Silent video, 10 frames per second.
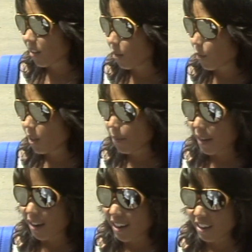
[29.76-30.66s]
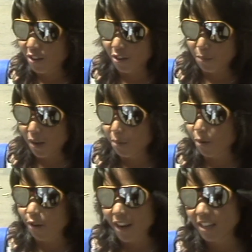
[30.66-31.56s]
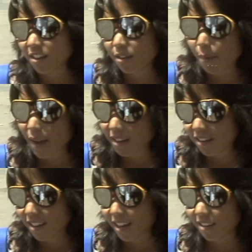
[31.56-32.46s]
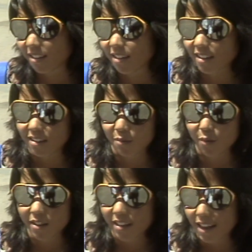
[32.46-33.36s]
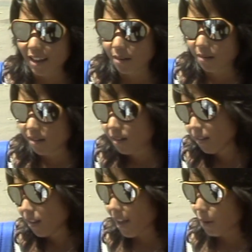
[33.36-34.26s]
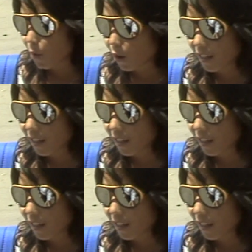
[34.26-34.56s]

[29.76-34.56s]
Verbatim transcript: There must be hundreds of people crashing Spanish classes. I just wish they had had more